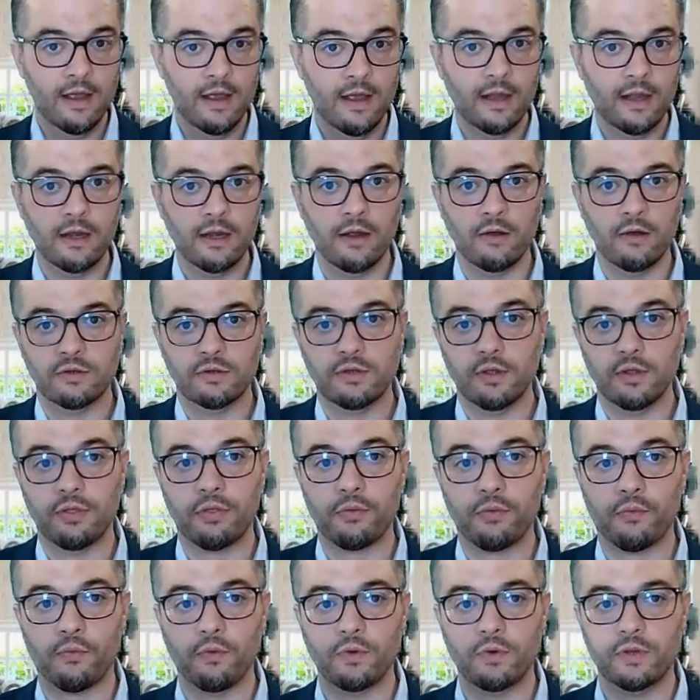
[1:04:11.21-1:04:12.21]

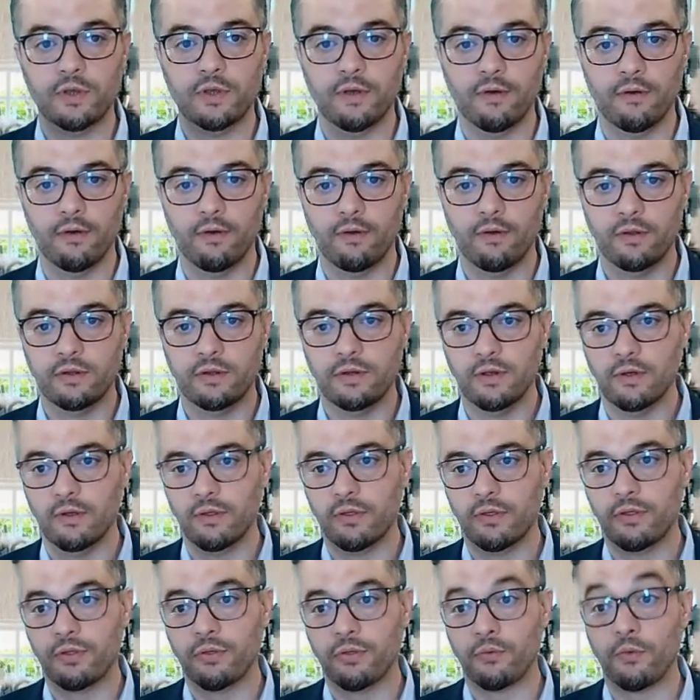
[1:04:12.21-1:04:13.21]
to
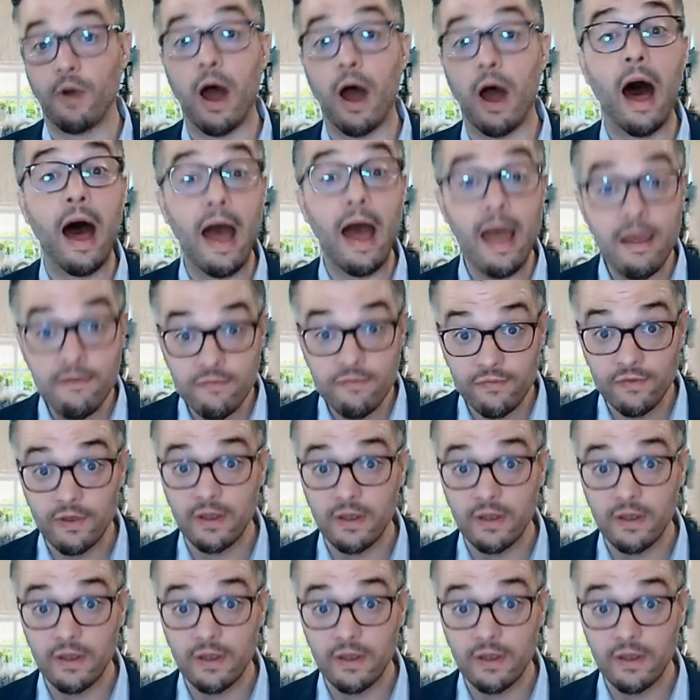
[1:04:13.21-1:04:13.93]
thrive.